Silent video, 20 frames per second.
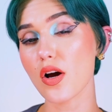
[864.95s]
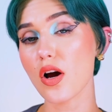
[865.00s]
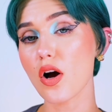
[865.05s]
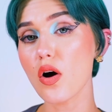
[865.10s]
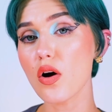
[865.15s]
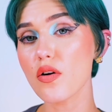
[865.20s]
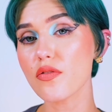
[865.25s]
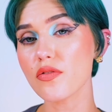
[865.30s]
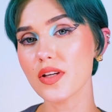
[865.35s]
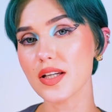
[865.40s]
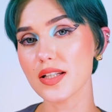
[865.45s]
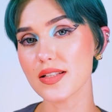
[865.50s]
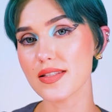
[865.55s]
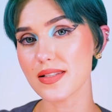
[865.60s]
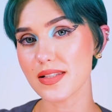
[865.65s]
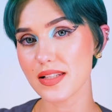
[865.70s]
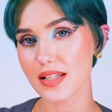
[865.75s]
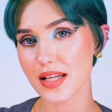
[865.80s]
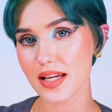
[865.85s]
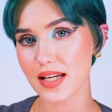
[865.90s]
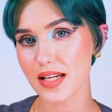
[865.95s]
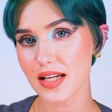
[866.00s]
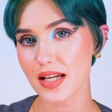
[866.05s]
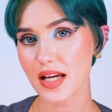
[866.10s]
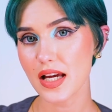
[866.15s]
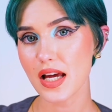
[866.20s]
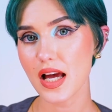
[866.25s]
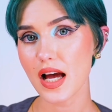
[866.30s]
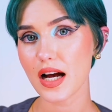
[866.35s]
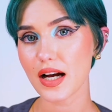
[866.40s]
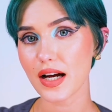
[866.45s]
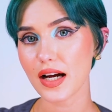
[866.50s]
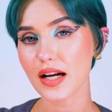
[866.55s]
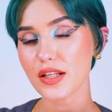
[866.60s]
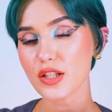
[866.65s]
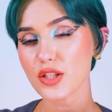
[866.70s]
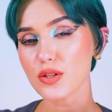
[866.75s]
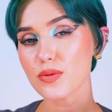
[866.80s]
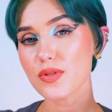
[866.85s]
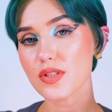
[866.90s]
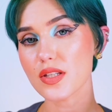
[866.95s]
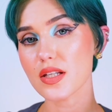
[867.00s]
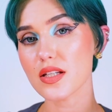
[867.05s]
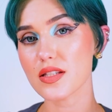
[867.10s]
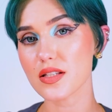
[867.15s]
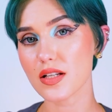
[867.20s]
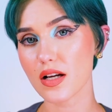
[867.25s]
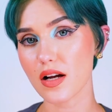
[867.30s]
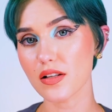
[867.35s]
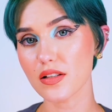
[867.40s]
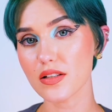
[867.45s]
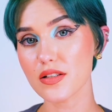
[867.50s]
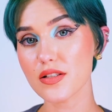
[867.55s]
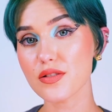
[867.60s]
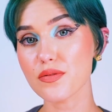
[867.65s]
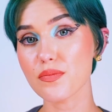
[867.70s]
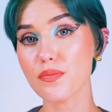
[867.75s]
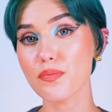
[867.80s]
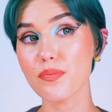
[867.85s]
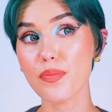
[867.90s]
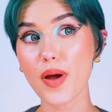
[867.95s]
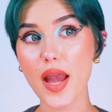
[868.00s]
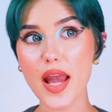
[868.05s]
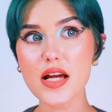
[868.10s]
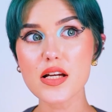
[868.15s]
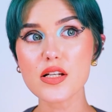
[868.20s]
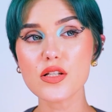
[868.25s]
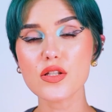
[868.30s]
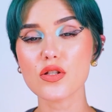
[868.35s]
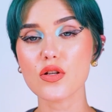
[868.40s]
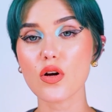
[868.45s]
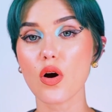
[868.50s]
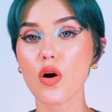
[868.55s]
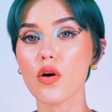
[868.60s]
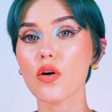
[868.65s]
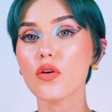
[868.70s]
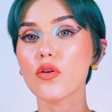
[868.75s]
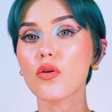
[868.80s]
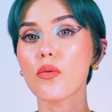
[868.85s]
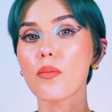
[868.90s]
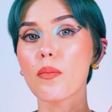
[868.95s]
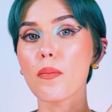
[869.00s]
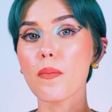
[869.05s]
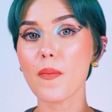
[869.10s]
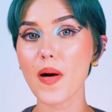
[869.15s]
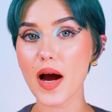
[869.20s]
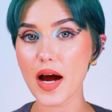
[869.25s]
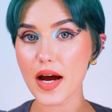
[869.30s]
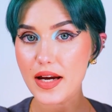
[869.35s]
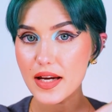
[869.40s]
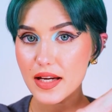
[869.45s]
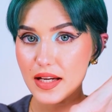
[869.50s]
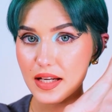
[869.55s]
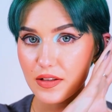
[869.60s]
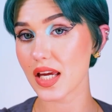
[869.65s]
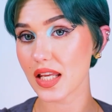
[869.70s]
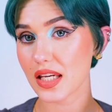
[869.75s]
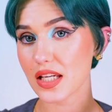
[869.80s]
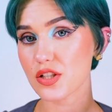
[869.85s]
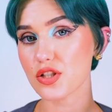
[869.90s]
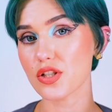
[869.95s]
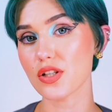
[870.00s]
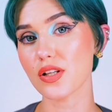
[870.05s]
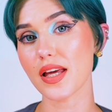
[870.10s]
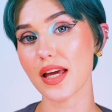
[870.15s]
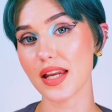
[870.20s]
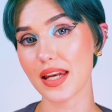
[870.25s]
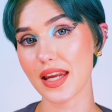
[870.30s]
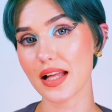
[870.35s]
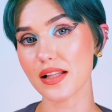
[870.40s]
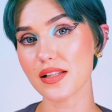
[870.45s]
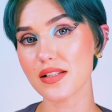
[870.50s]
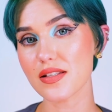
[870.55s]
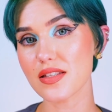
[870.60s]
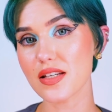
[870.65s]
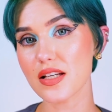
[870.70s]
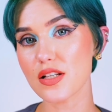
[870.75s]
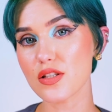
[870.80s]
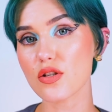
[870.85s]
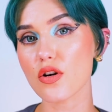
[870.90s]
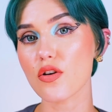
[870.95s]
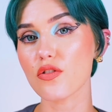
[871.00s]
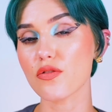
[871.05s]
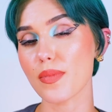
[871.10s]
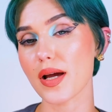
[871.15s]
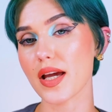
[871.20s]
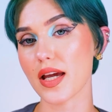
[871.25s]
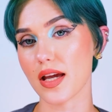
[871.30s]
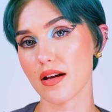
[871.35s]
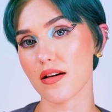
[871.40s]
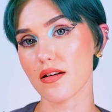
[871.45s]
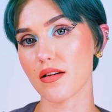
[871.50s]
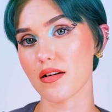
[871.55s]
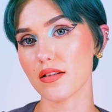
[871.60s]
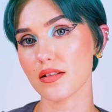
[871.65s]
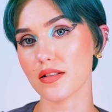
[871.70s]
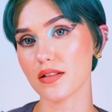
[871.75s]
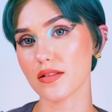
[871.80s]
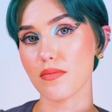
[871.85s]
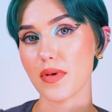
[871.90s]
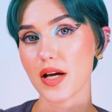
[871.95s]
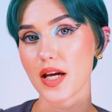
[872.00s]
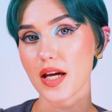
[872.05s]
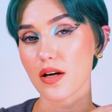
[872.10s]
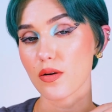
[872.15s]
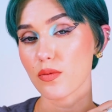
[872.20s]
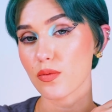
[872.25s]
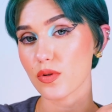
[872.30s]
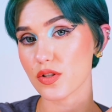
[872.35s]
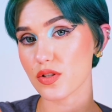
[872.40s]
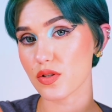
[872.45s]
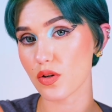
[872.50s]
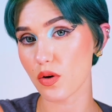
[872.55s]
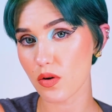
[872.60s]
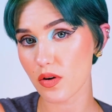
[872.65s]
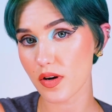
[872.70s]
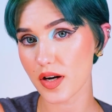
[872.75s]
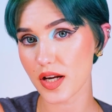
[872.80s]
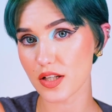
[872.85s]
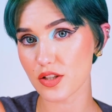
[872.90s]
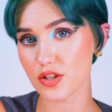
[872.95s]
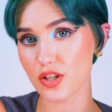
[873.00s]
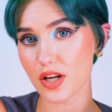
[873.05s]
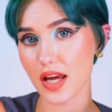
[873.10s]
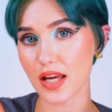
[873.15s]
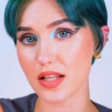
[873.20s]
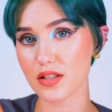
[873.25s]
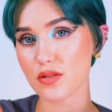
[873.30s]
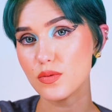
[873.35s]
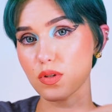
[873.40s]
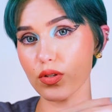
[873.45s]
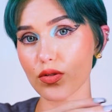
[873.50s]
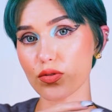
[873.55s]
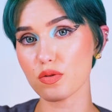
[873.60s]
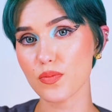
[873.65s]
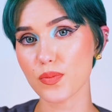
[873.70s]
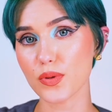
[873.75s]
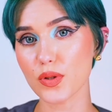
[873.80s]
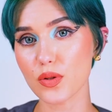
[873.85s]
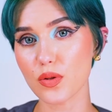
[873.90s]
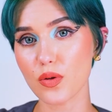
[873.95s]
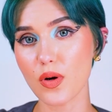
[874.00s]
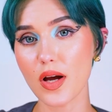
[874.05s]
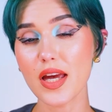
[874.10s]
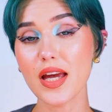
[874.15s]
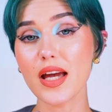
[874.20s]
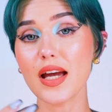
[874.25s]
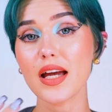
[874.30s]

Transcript: Obviously, I use these colors based on my initial analysis of my hair color. My hair was orange, hence we used blue.